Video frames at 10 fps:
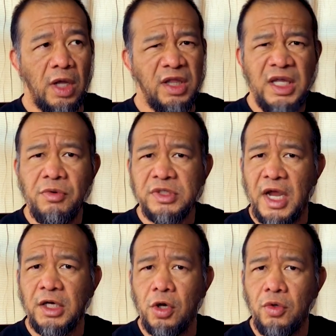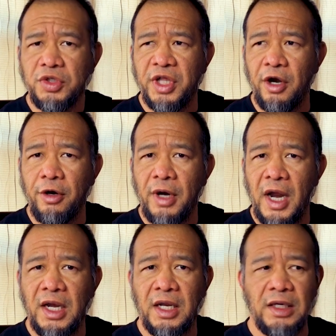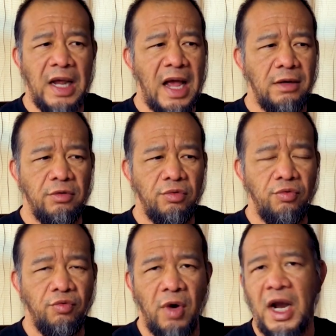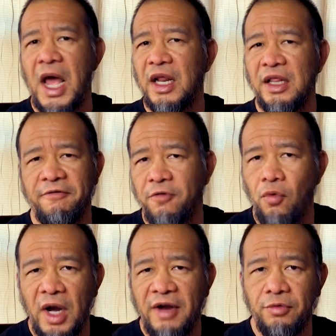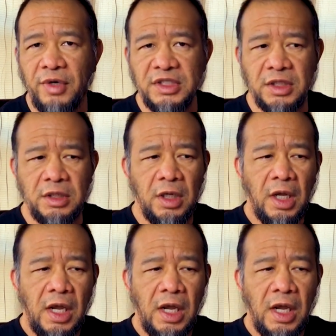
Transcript: I think he was the head coach there and then got run out of there for whatever reason.